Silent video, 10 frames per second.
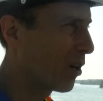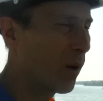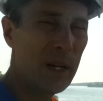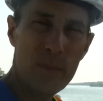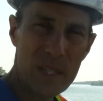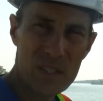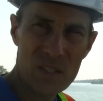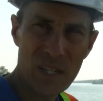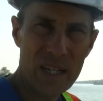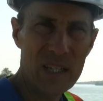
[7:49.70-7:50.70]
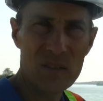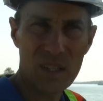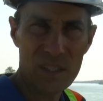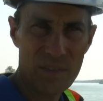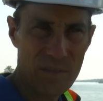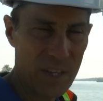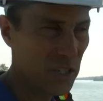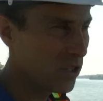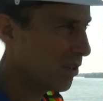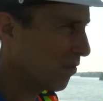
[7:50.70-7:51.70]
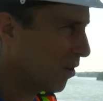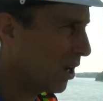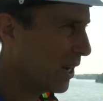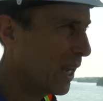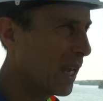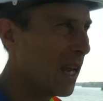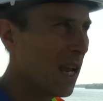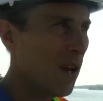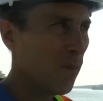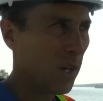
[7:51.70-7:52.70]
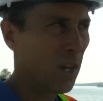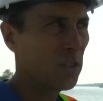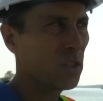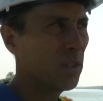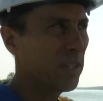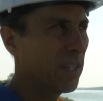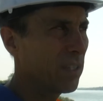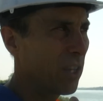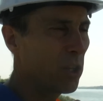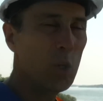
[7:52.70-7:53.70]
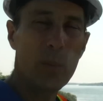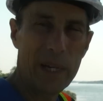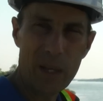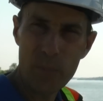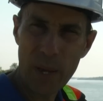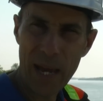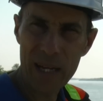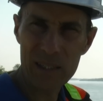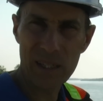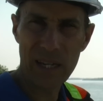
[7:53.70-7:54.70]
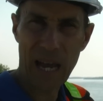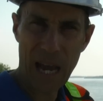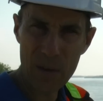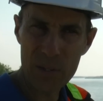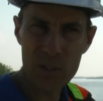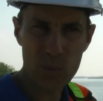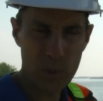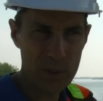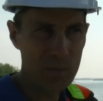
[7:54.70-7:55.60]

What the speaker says: quite a bit of studies on the fish, the fauna, but also the human impact and how this would